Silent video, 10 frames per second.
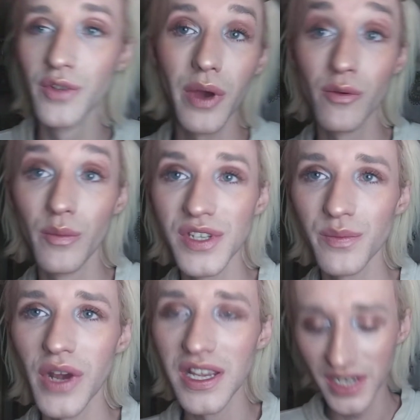you probably won't be
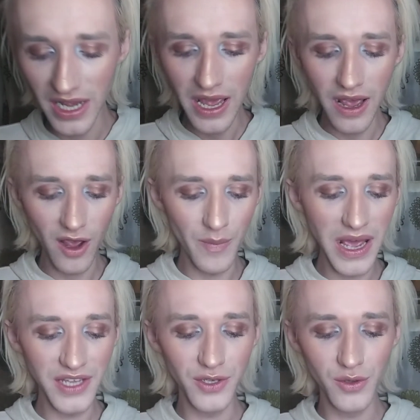surprised,
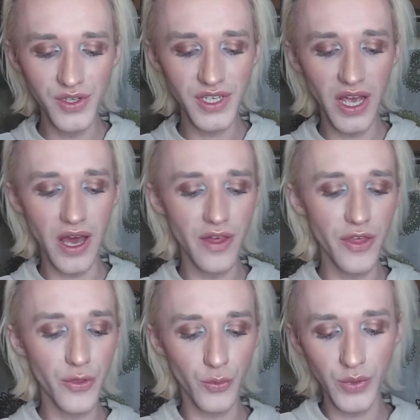I used,
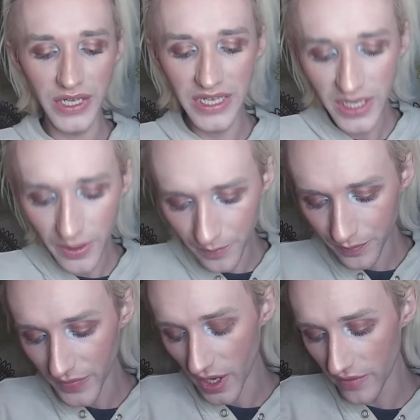3
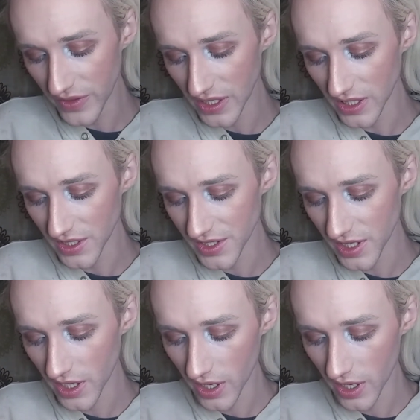of these